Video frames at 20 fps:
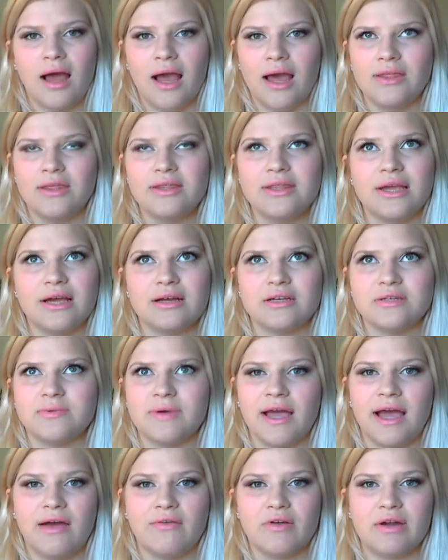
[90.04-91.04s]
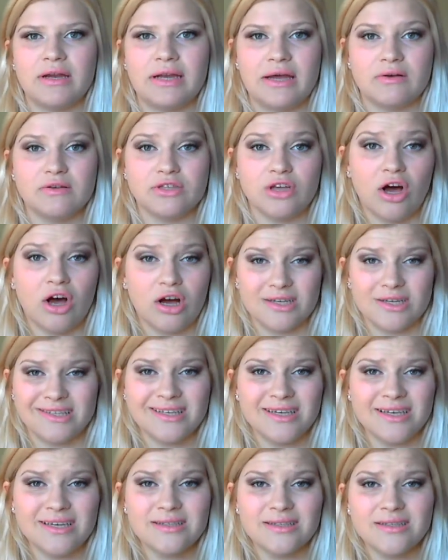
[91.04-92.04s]
I think the hairspray I have right now is
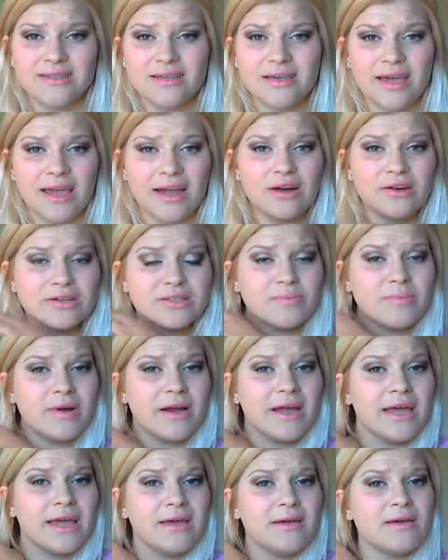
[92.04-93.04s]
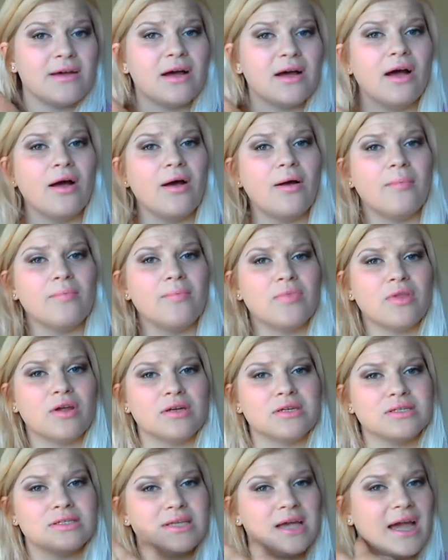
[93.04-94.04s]
Aussie's hairspray.
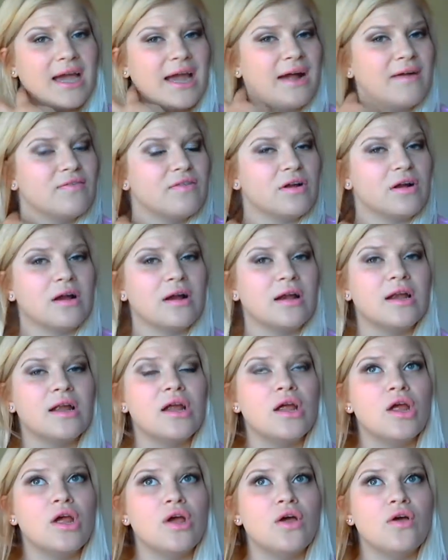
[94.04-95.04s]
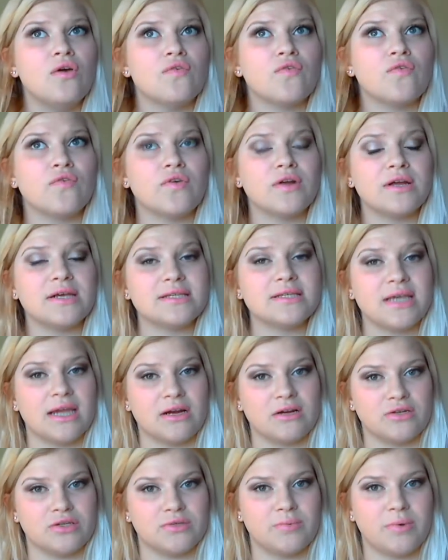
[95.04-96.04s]
I have their Freeze
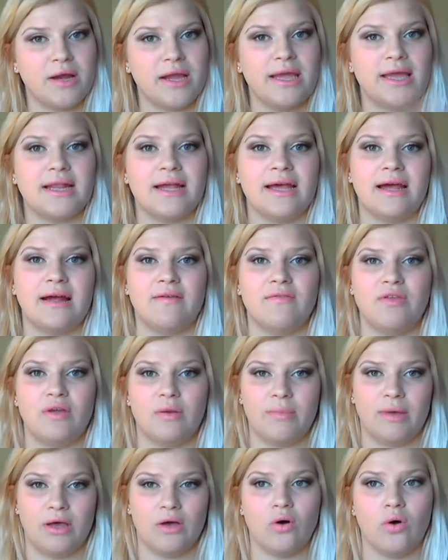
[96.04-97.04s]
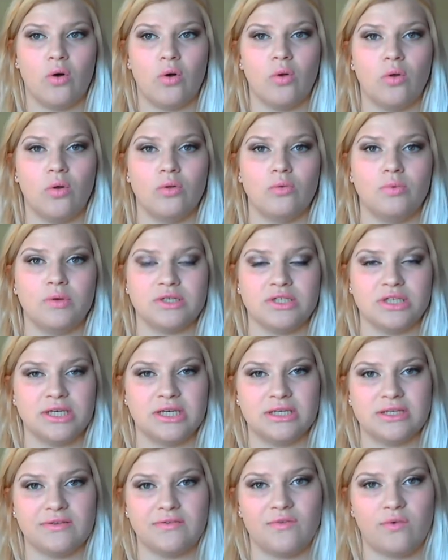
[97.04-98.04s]
hairspray, and I have their Mega Hold, which
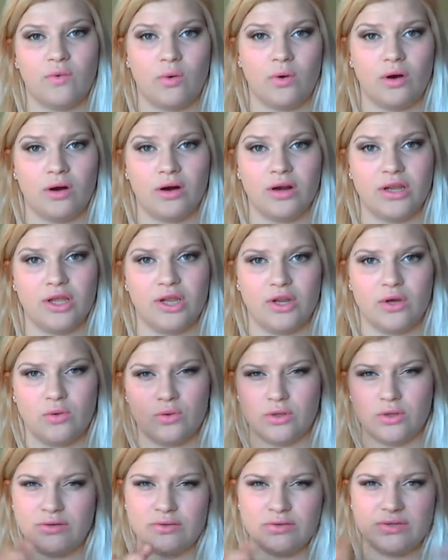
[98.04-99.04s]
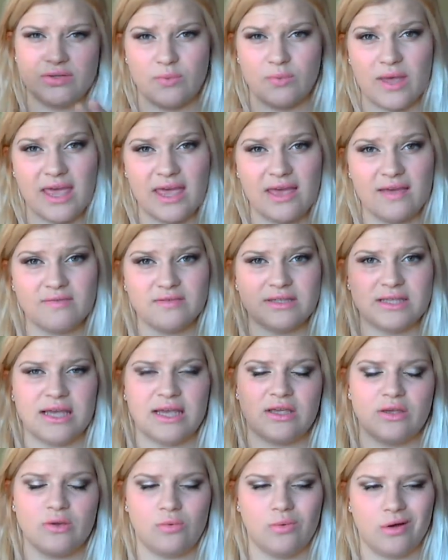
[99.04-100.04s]
is for, you know, loose waves
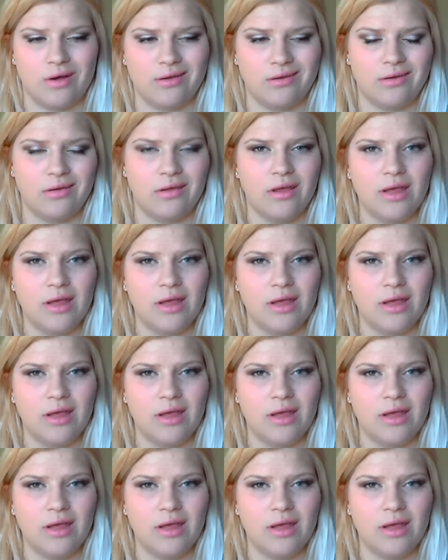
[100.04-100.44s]
that you want.